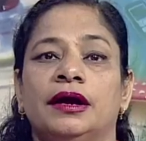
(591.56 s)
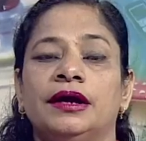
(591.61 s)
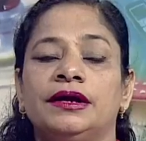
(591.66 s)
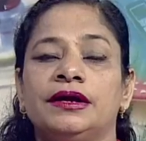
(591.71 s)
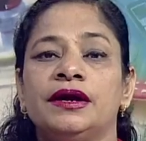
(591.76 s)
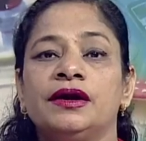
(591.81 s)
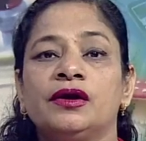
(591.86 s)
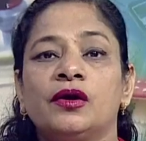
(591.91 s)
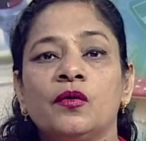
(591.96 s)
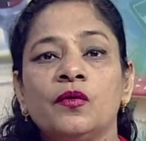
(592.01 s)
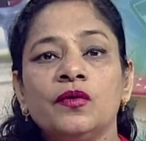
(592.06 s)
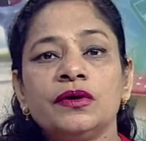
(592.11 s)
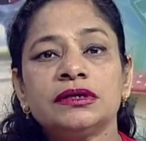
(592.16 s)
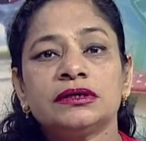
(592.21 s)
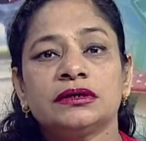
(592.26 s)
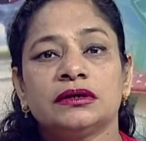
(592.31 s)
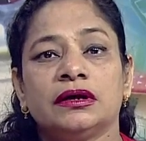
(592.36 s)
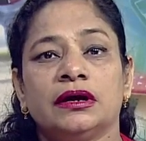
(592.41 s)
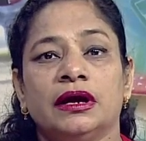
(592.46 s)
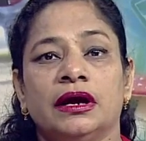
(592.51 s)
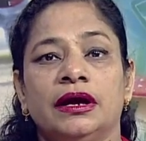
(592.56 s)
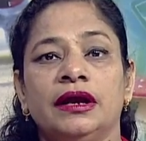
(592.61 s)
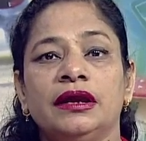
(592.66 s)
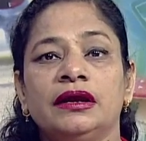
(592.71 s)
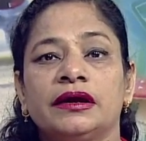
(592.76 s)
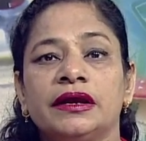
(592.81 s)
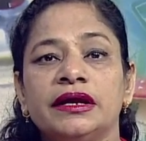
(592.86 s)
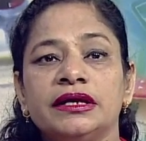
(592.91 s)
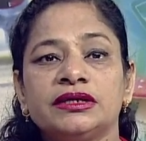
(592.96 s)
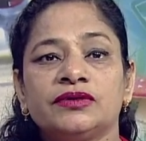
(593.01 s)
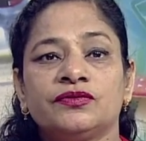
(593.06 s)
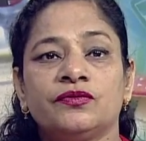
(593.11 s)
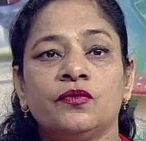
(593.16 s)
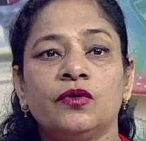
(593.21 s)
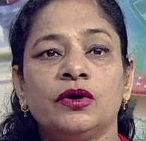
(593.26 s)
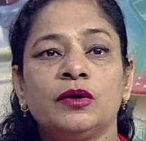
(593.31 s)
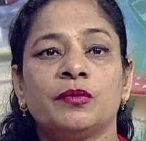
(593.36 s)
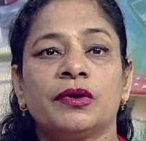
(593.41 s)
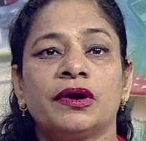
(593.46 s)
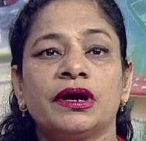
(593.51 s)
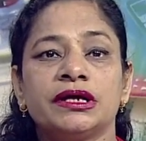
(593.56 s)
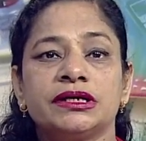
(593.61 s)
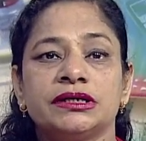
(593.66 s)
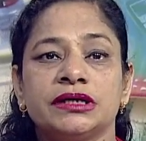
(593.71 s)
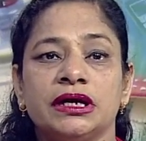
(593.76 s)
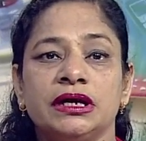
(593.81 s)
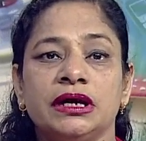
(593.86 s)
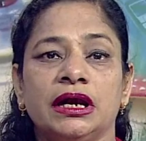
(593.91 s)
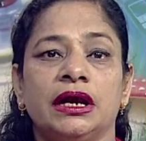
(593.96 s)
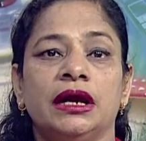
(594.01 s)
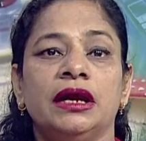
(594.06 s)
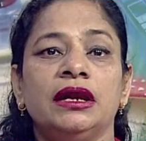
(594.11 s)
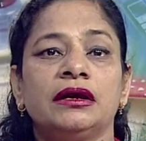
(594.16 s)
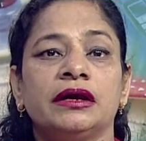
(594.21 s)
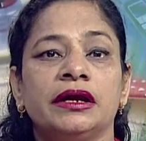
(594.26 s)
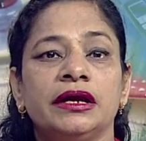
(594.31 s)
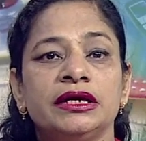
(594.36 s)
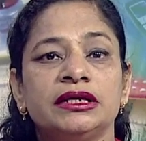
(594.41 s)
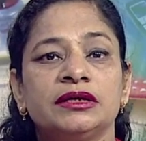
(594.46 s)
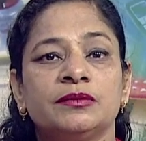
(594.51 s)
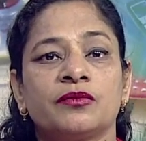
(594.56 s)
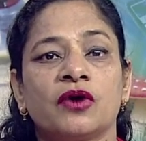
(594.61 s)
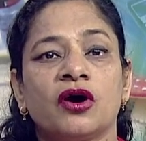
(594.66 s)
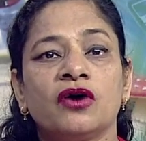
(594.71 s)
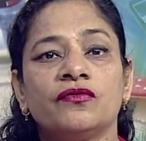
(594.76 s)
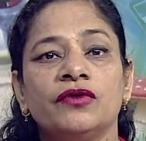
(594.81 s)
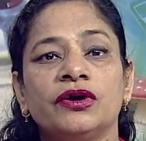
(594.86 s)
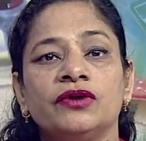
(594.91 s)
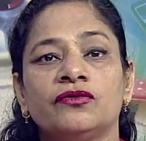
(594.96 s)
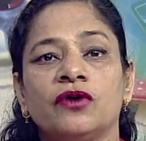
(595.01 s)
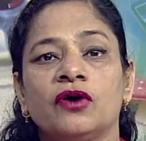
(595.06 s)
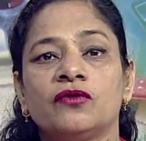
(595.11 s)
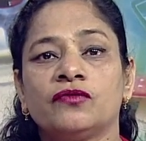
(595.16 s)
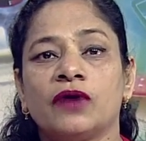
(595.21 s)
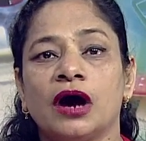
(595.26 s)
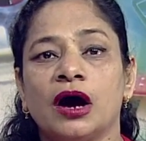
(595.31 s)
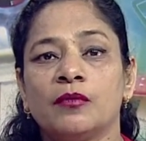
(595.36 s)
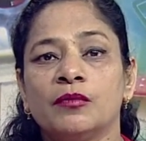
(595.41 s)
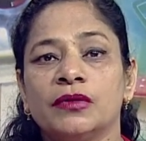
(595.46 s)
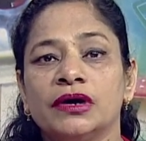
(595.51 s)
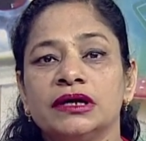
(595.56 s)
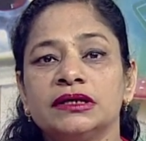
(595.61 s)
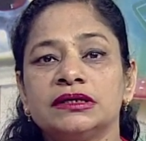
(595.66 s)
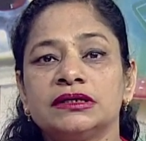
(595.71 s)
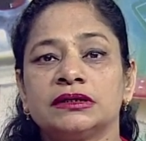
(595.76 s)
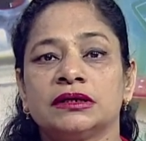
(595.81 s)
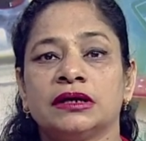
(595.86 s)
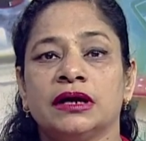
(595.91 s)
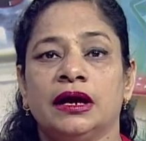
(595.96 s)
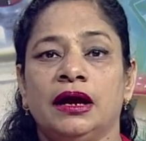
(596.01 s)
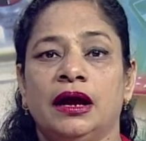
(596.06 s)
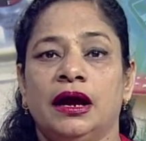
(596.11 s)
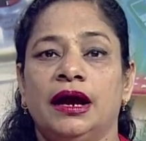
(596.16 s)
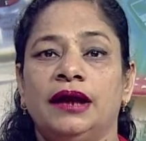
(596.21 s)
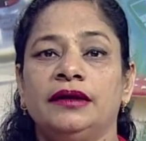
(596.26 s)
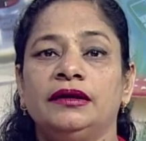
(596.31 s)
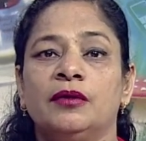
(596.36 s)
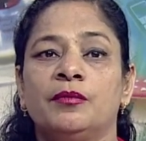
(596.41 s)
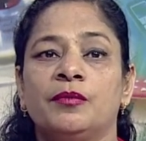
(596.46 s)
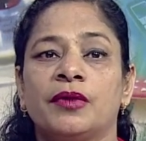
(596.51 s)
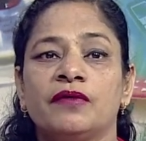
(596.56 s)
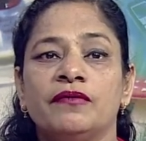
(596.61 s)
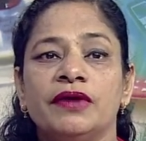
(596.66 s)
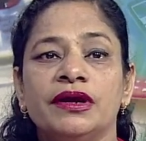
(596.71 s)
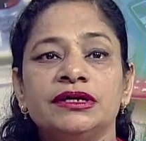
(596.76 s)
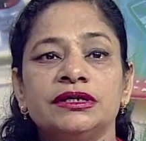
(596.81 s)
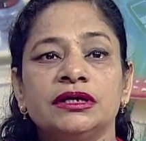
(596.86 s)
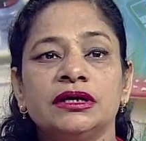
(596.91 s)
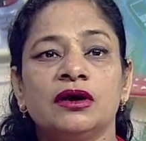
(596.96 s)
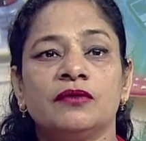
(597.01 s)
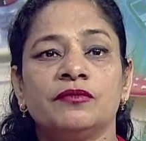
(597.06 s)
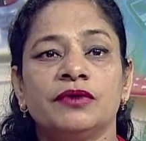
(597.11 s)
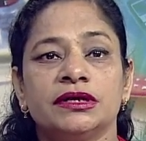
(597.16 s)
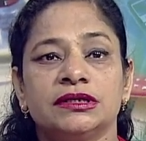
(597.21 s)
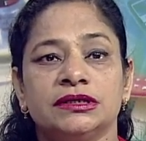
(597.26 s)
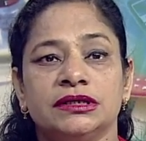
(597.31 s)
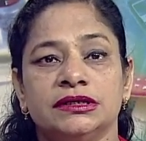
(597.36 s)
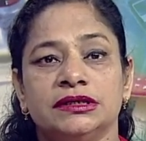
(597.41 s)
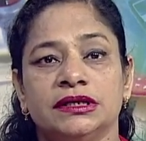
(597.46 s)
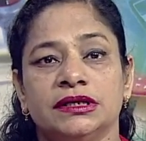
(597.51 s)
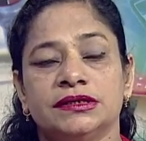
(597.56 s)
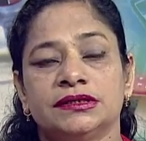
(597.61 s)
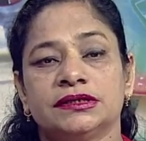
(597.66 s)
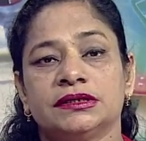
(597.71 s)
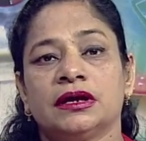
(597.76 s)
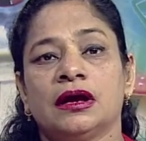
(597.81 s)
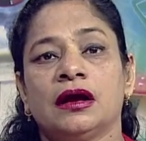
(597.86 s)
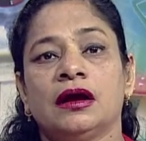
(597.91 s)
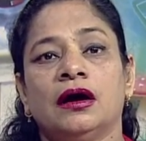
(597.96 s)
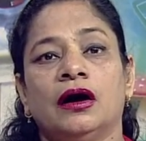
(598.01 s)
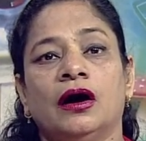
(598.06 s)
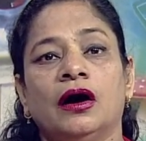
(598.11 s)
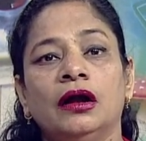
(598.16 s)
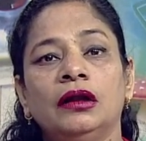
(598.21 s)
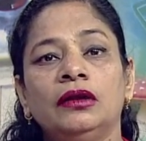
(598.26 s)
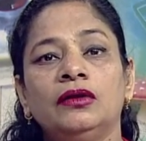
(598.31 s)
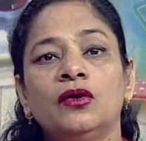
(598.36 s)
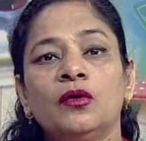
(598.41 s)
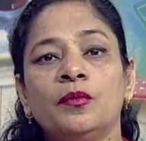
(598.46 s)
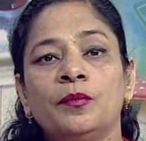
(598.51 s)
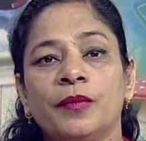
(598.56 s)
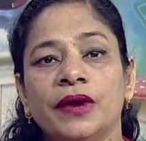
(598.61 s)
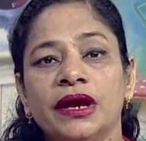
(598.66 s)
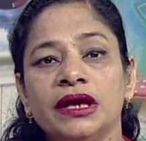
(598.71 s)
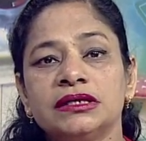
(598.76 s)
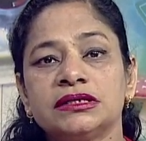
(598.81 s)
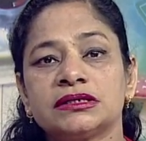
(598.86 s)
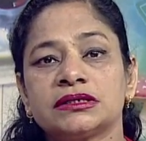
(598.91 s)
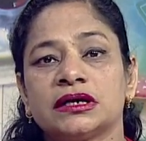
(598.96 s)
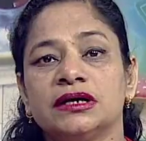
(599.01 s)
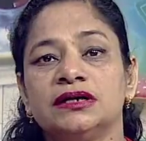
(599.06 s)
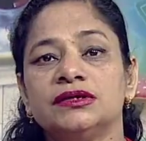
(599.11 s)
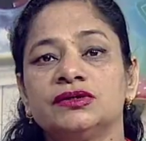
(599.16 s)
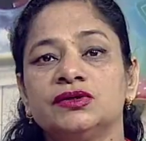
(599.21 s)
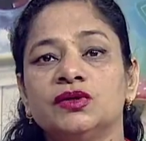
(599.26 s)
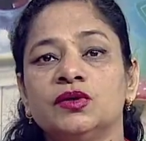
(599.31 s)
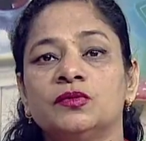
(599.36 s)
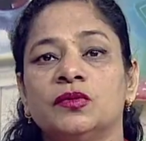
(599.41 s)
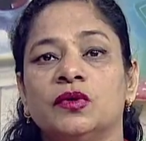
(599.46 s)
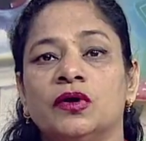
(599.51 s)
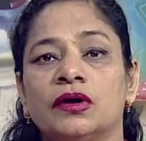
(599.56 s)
It includes increased food production, increased profit for farmers and the prevention of diseases. Although pests consume